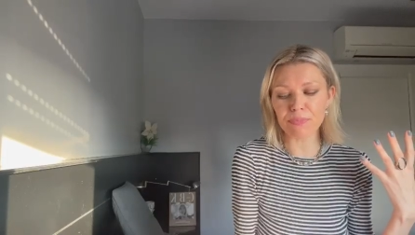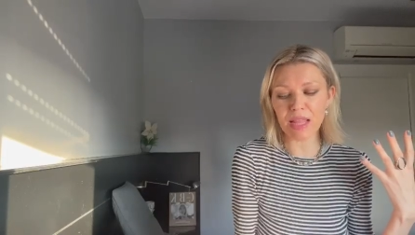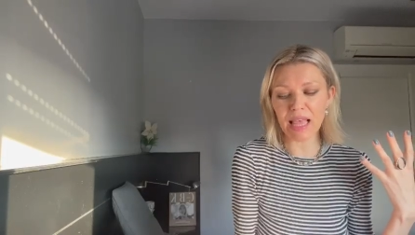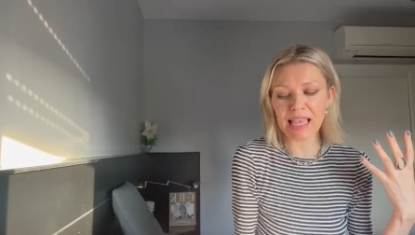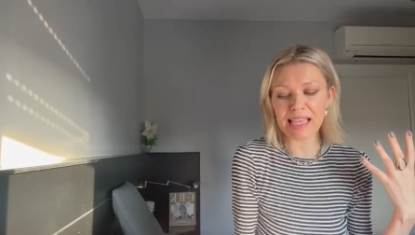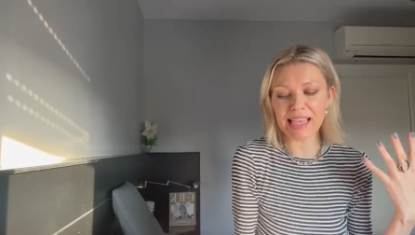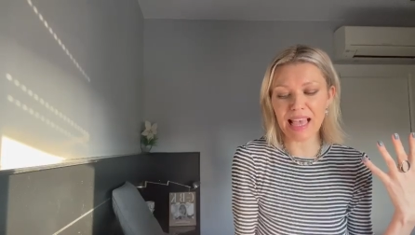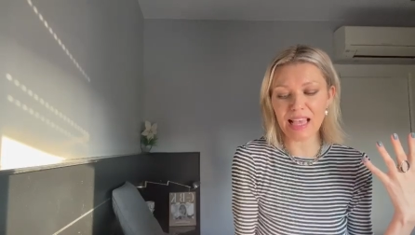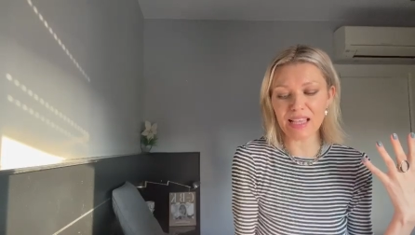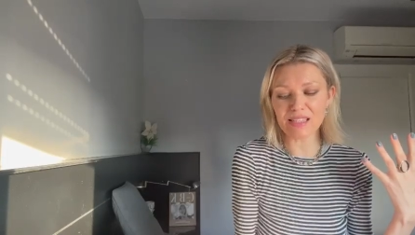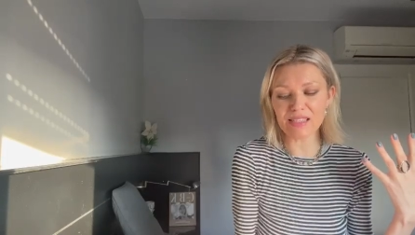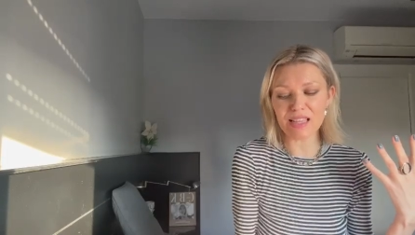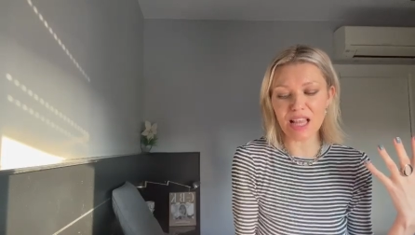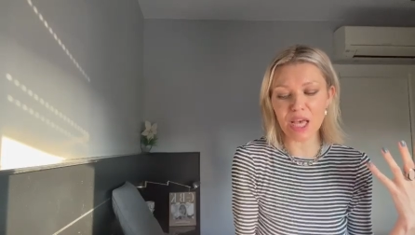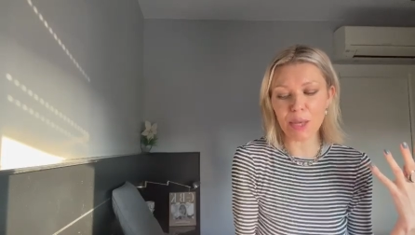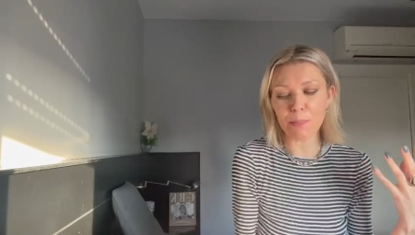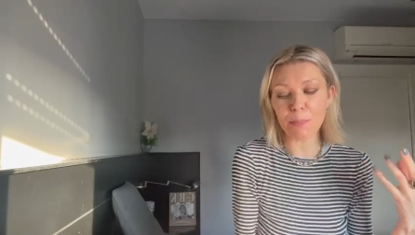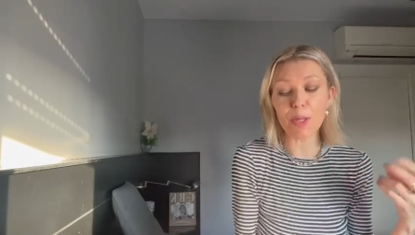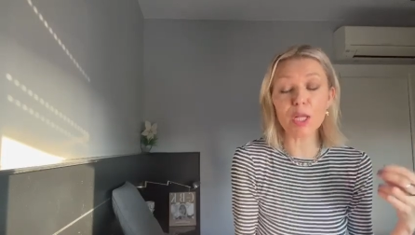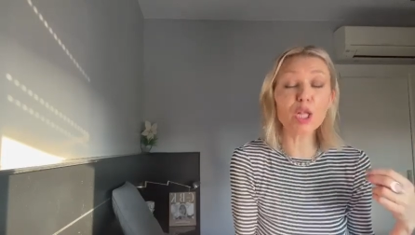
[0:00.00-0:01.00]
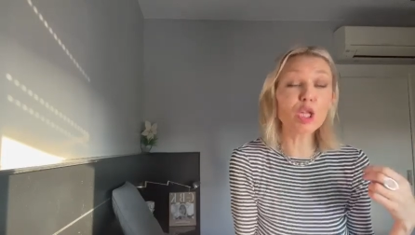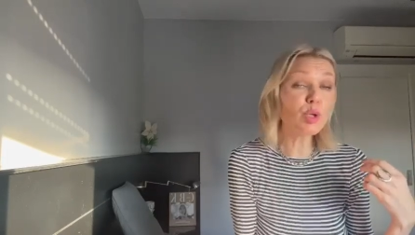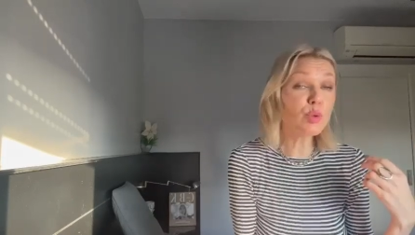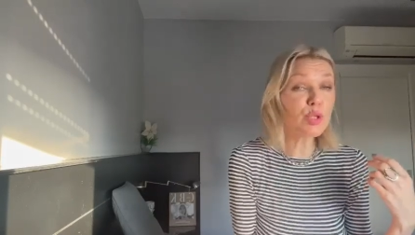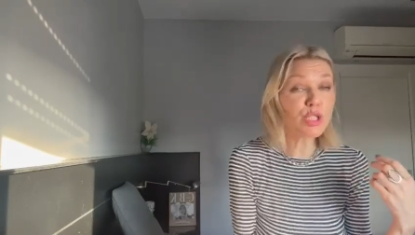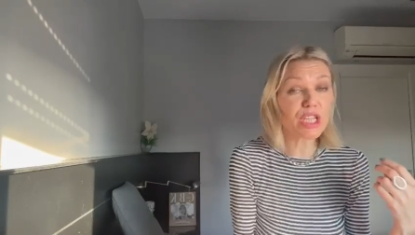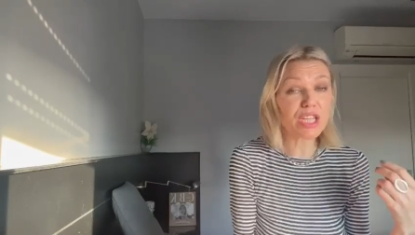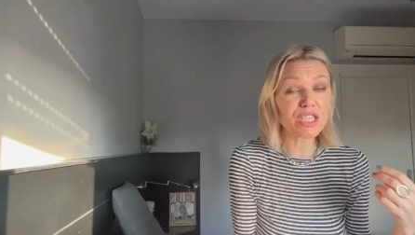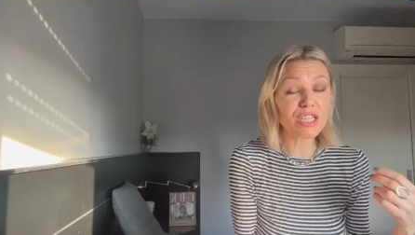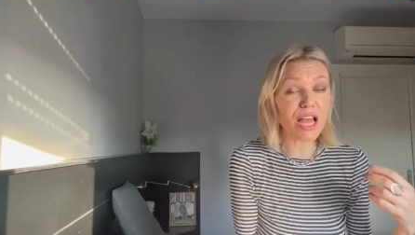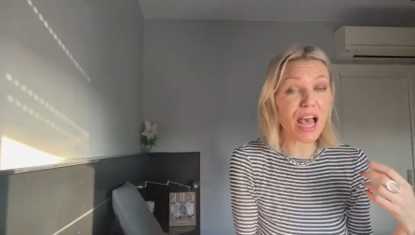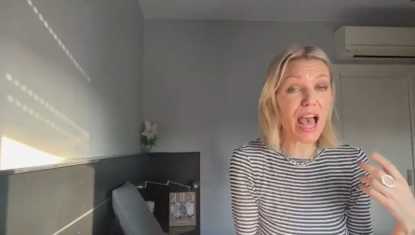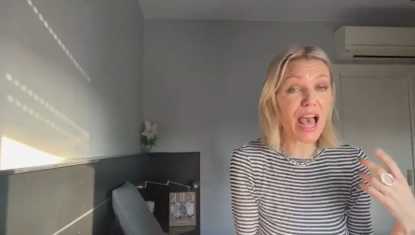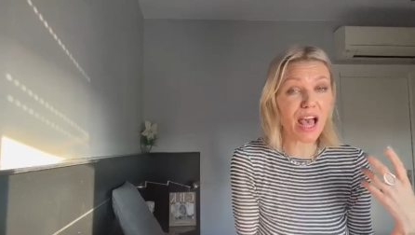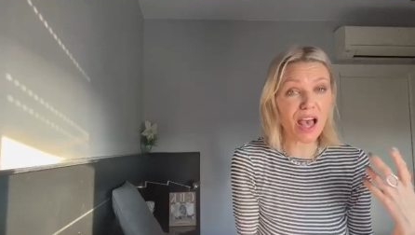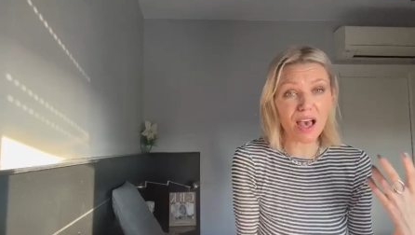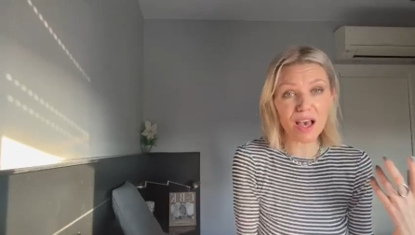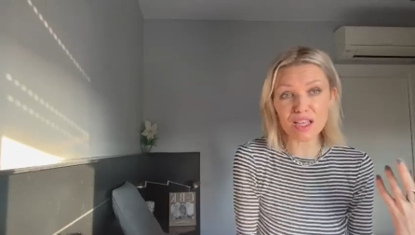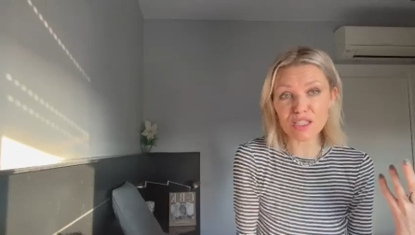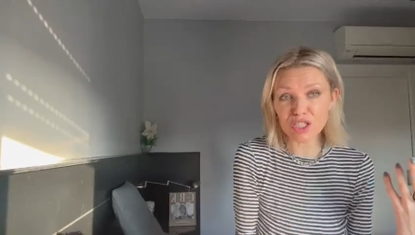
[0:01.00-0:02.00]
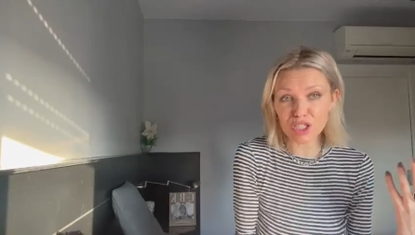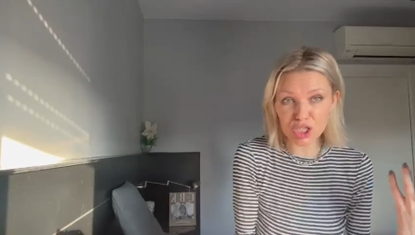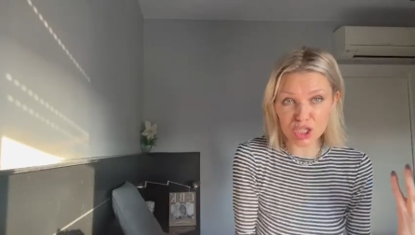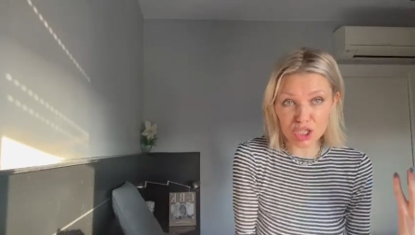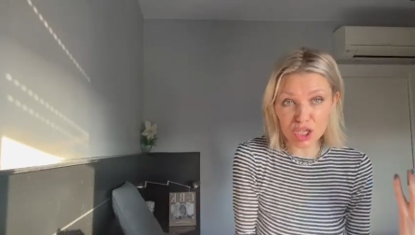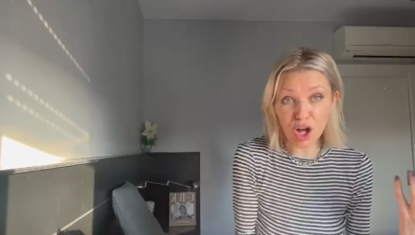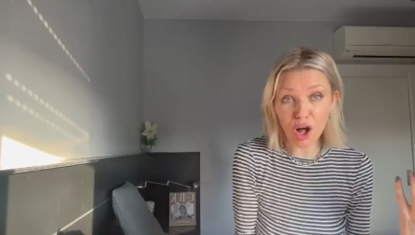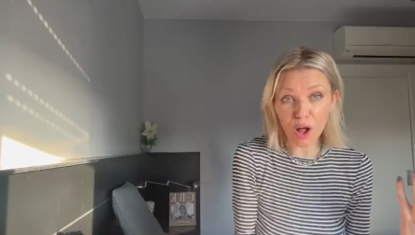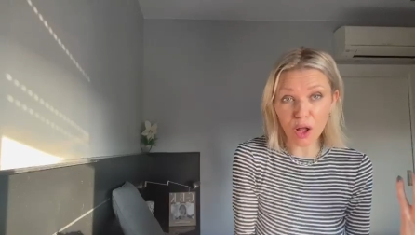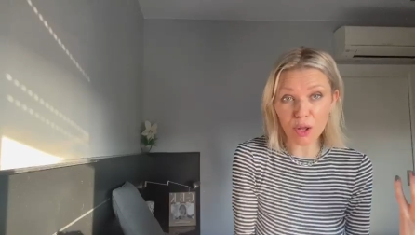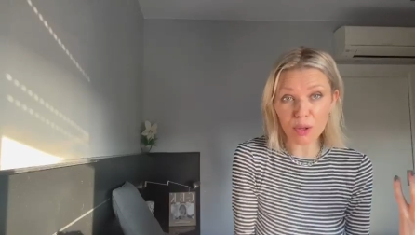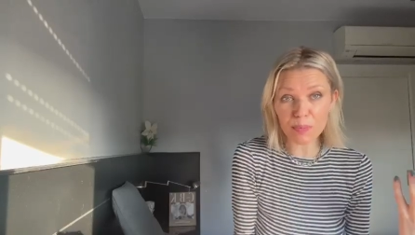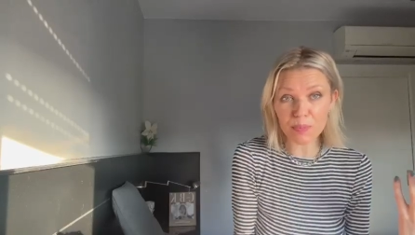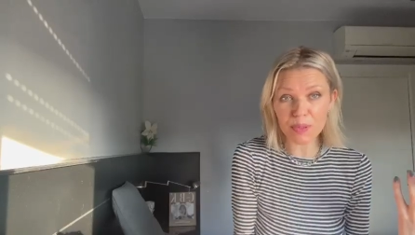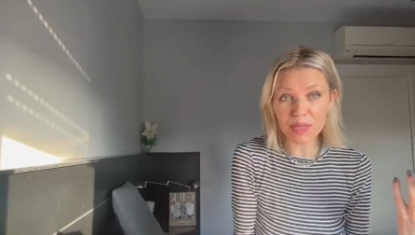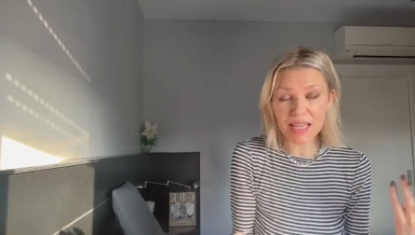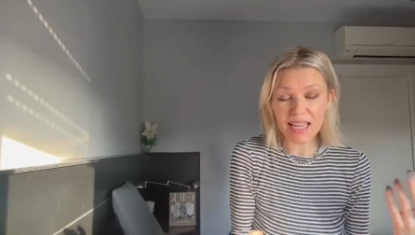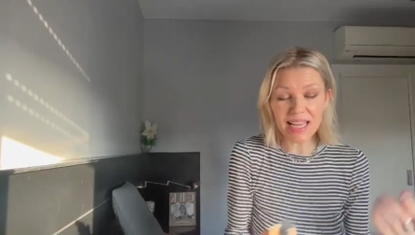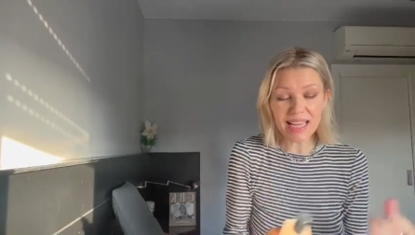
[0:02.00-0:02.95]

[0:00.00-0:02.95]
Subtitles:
against like polluted scalp.